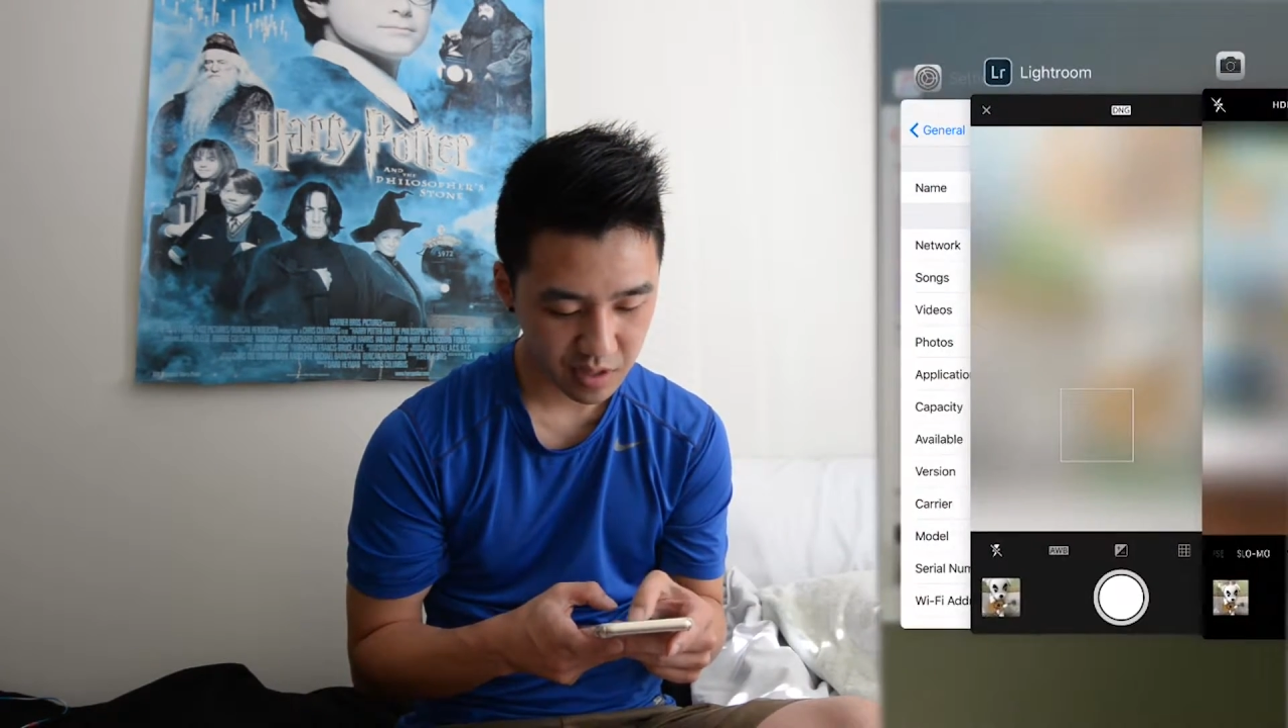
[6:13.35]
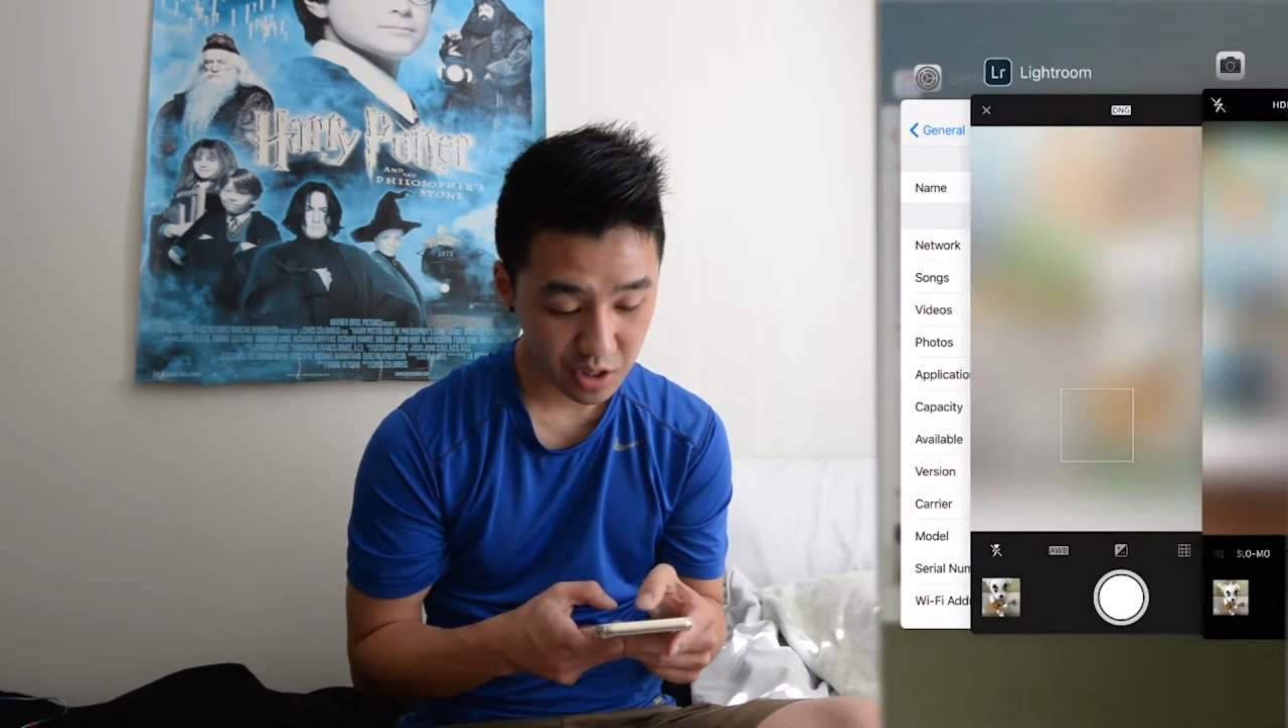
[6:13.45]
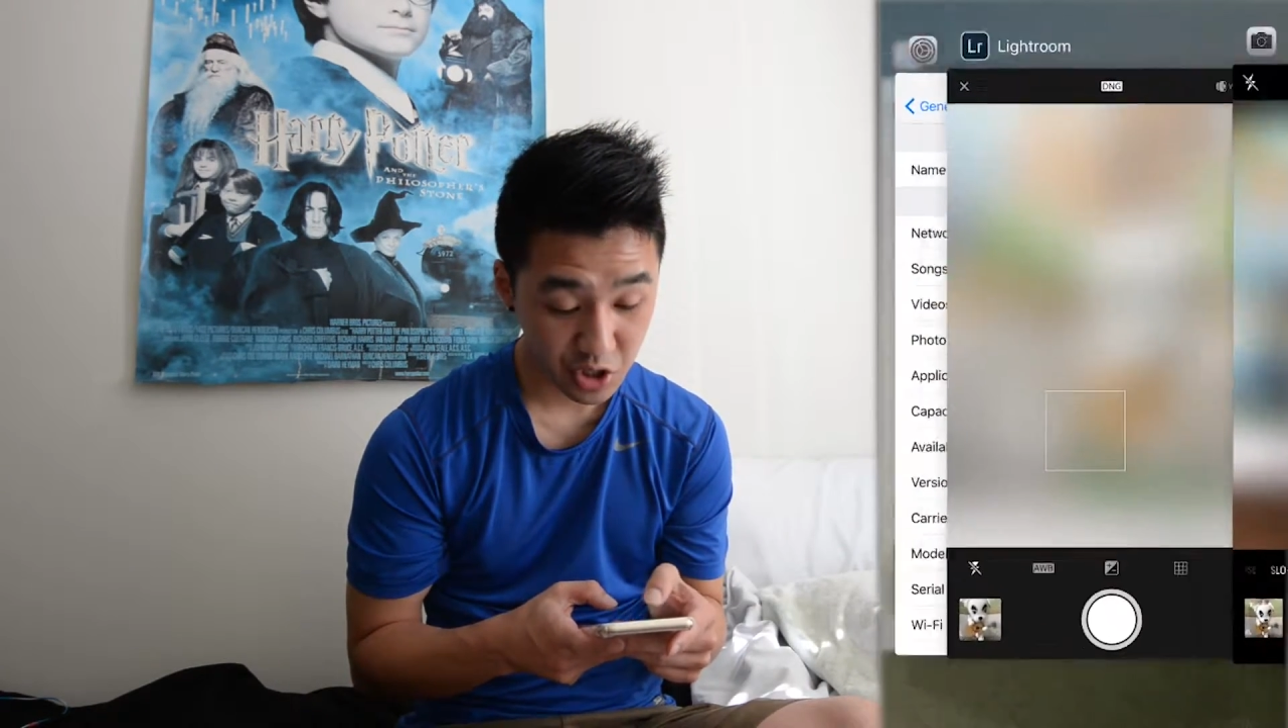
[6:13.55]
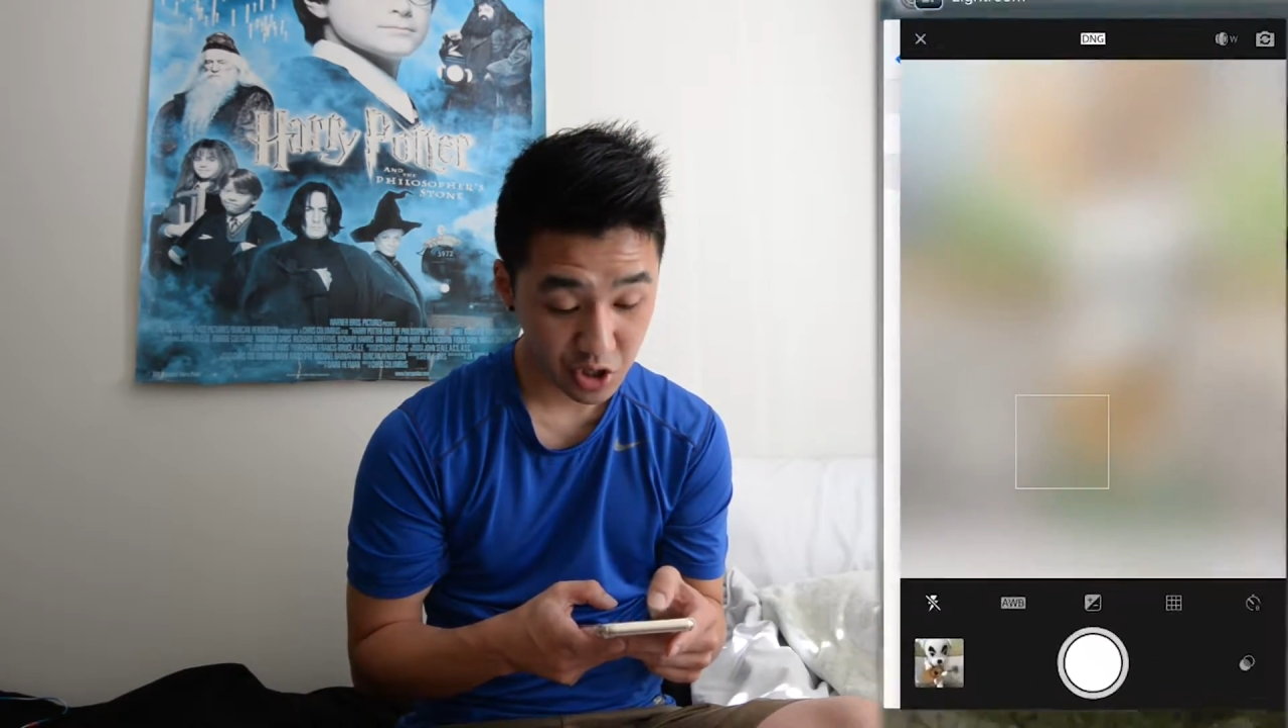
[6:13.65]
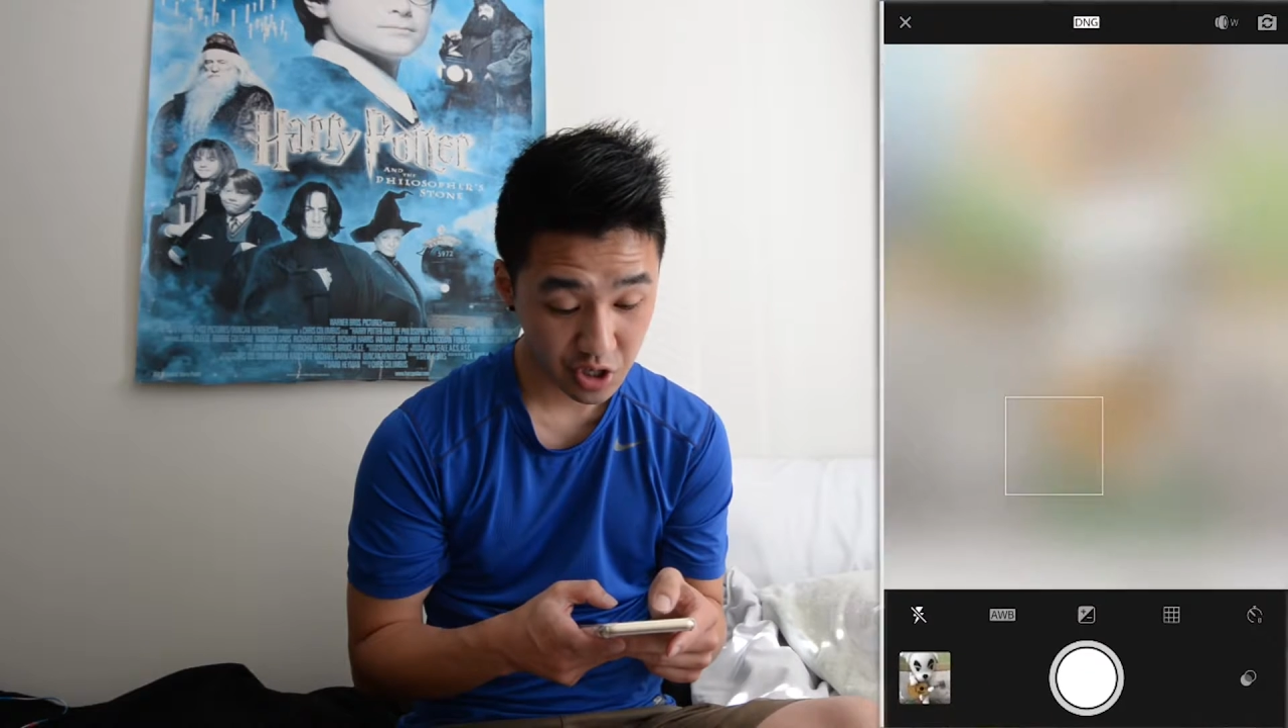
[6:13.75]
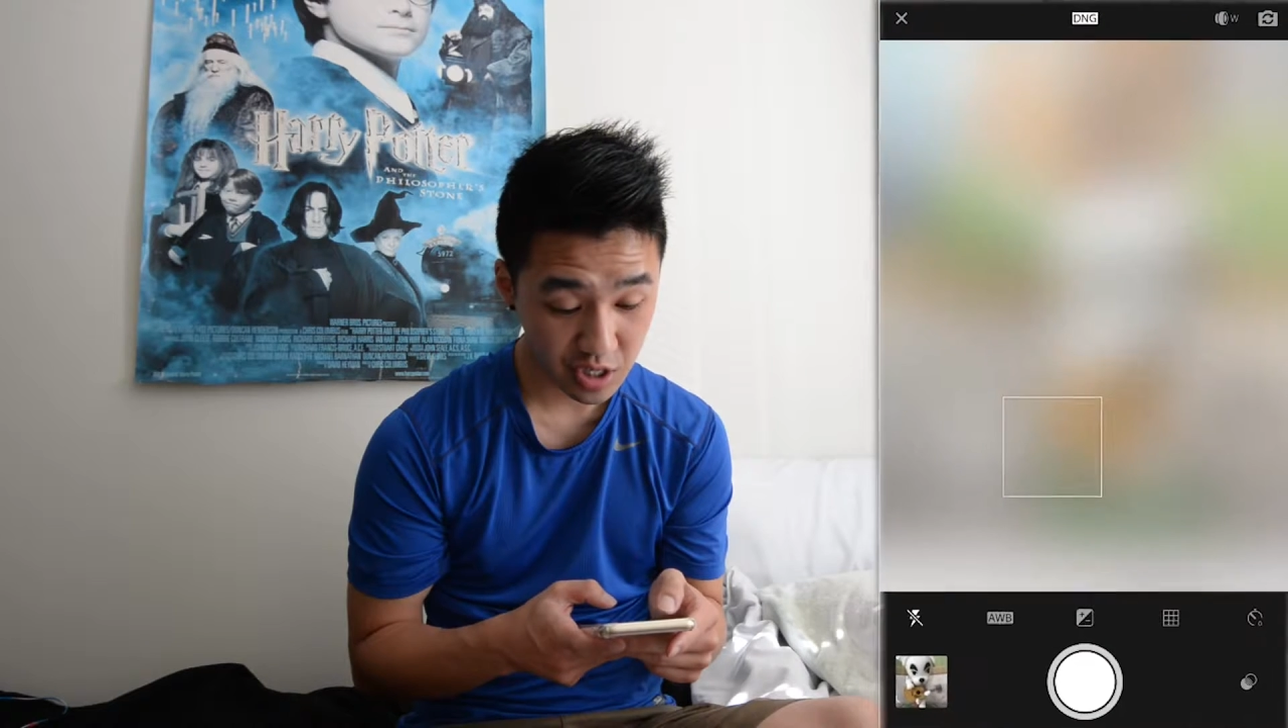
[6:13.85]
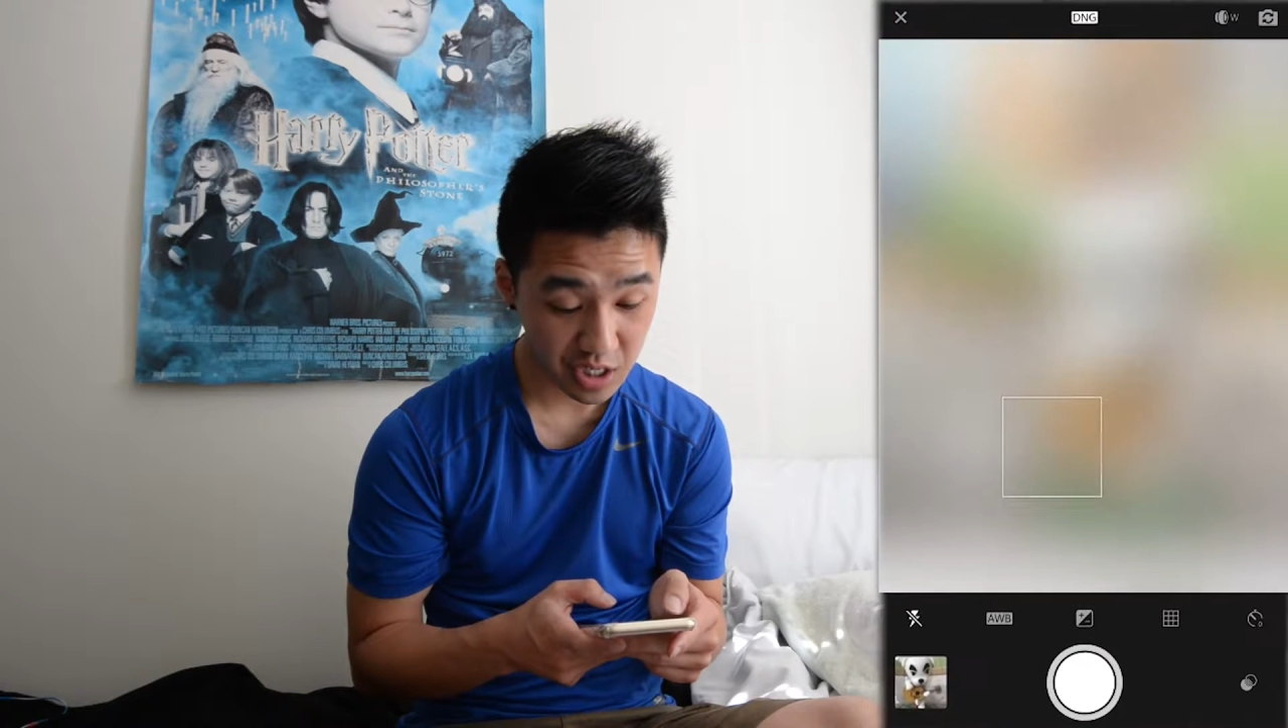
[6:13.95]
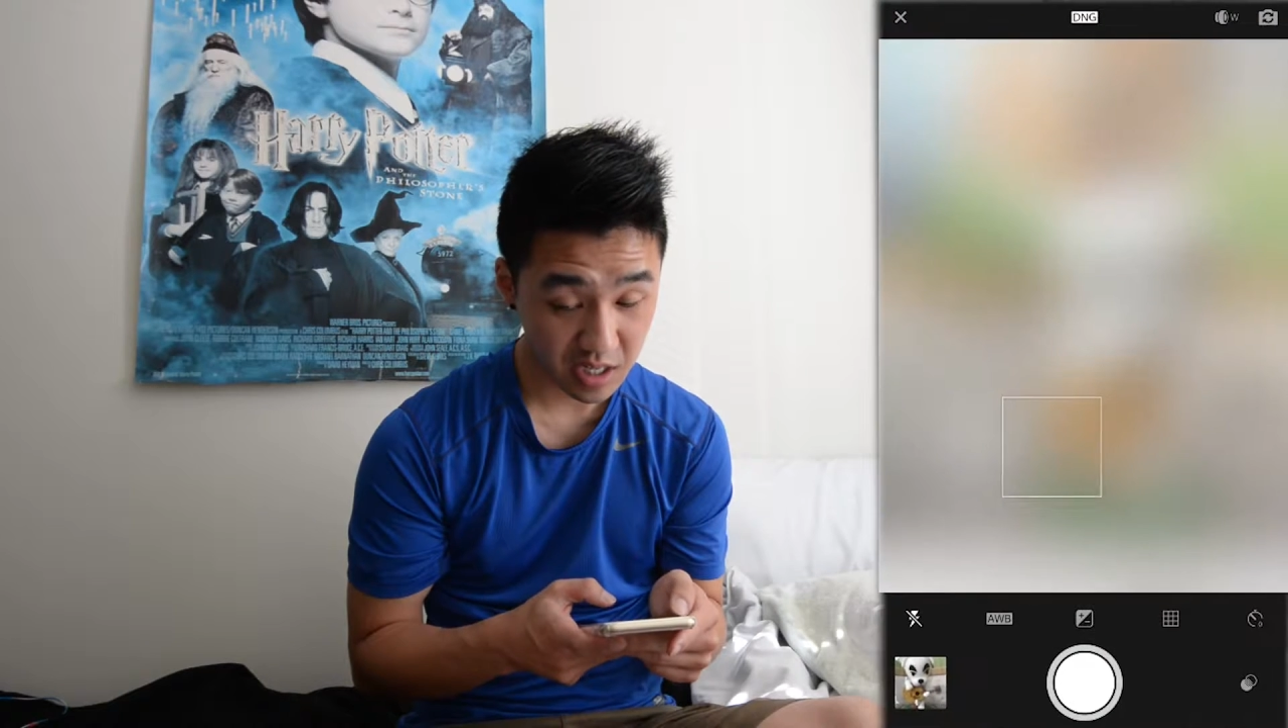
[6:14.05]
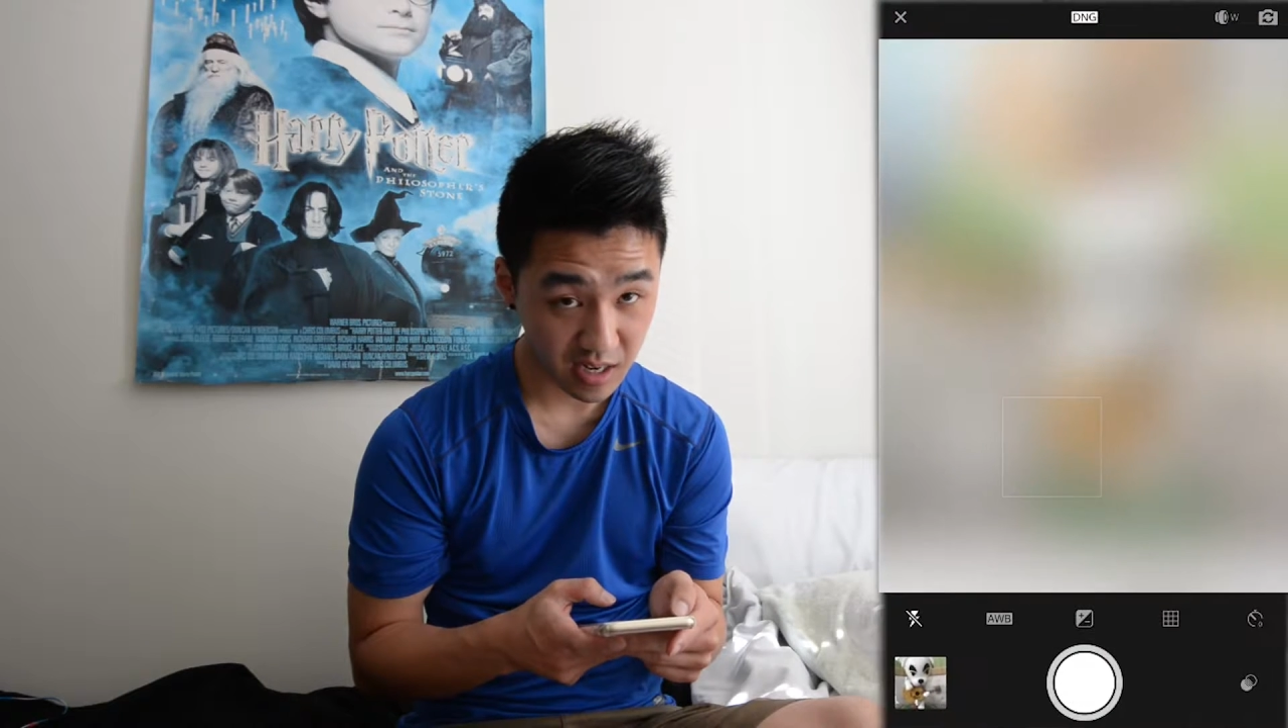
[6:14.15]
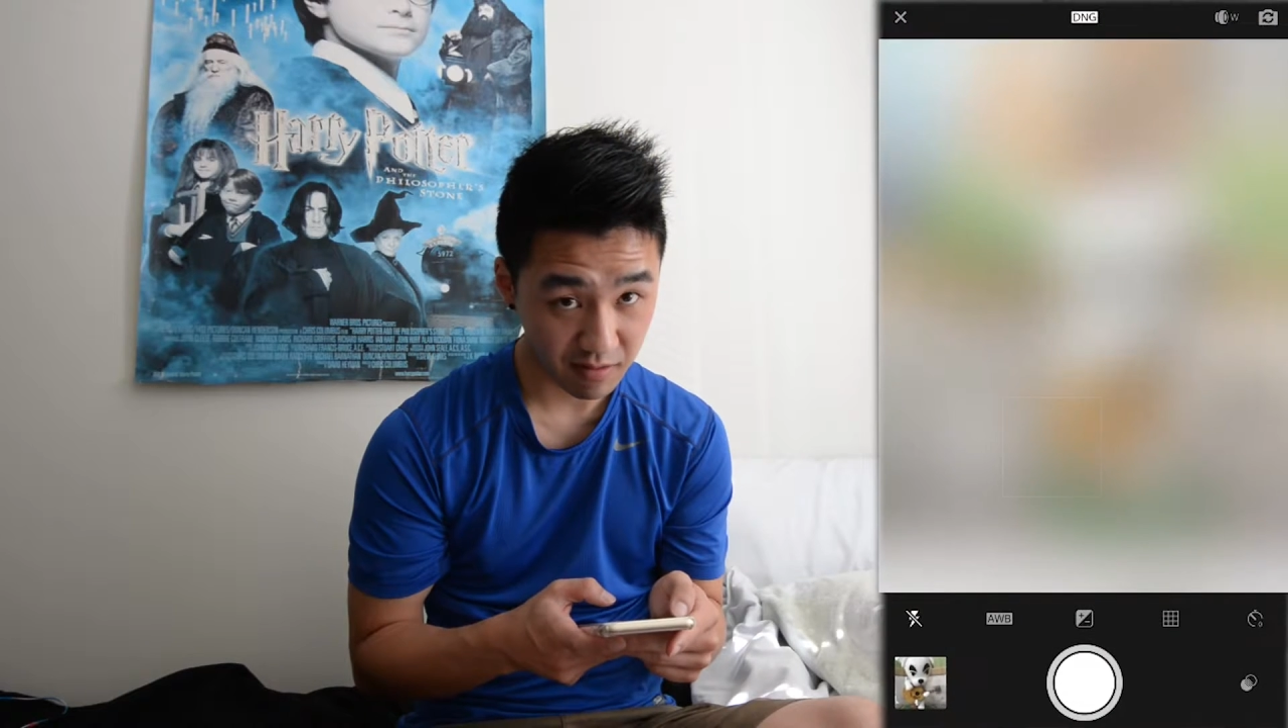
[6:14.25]
should
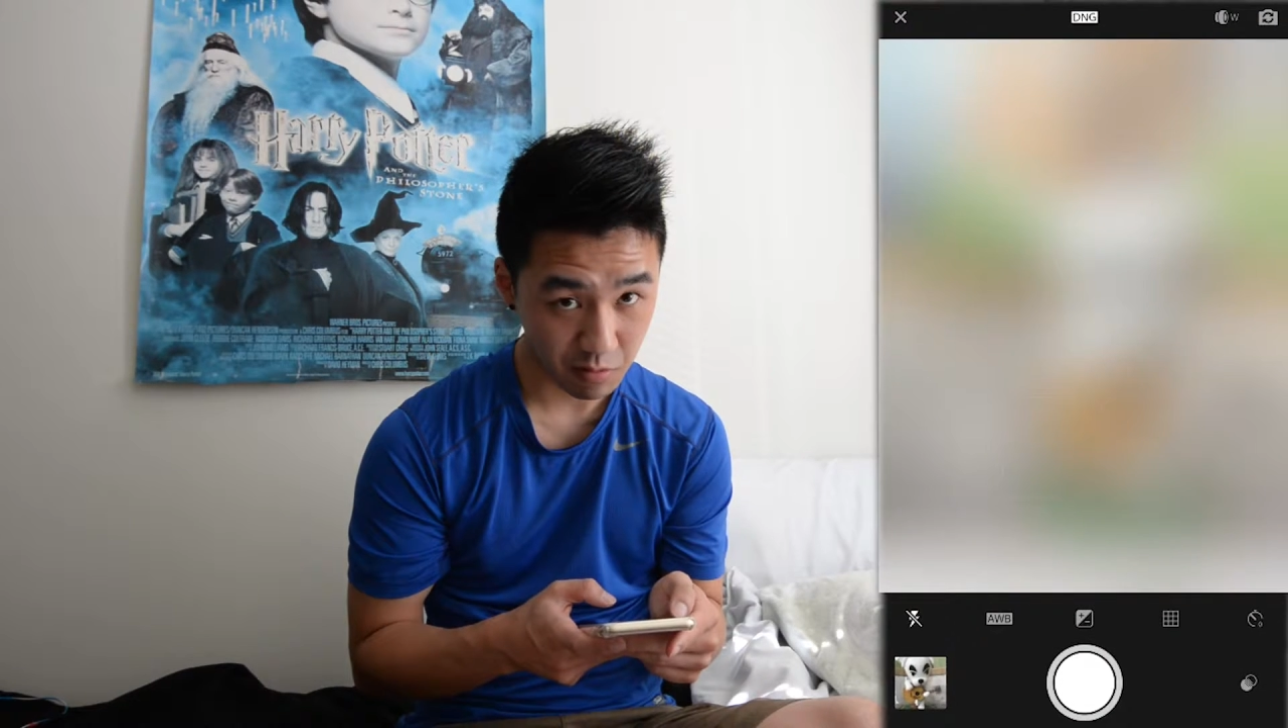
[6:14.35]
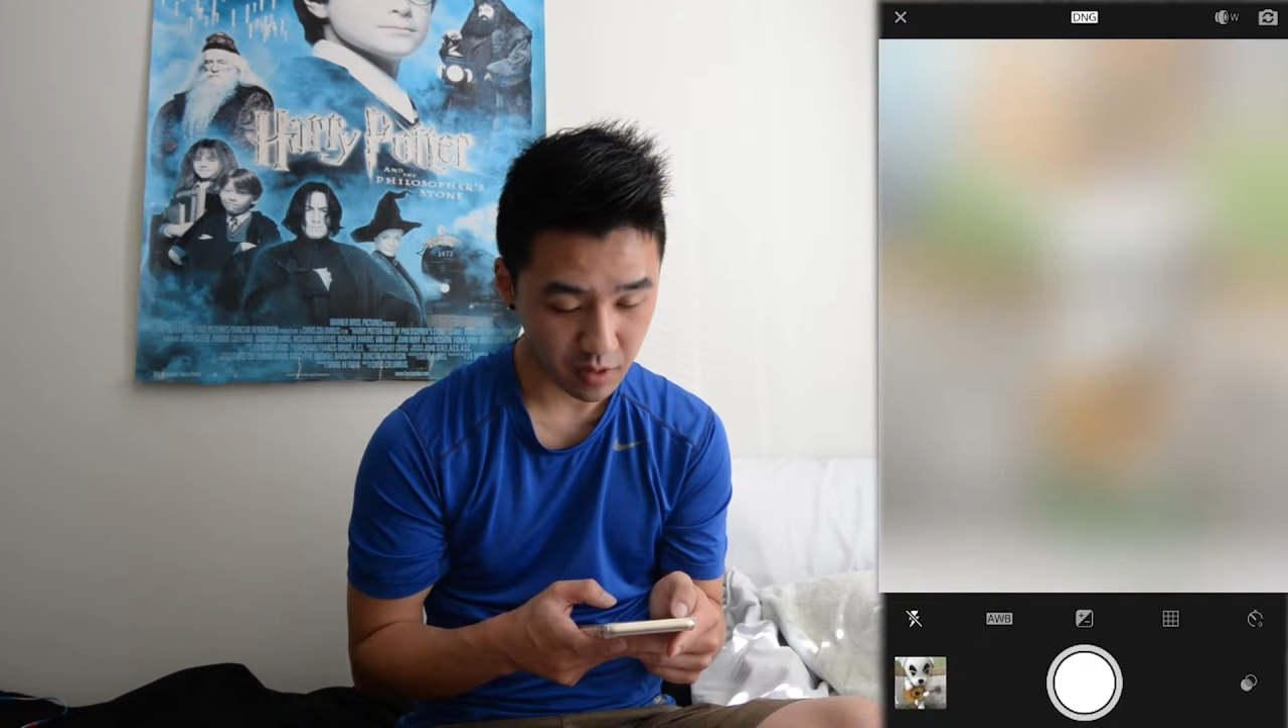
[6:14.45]
shift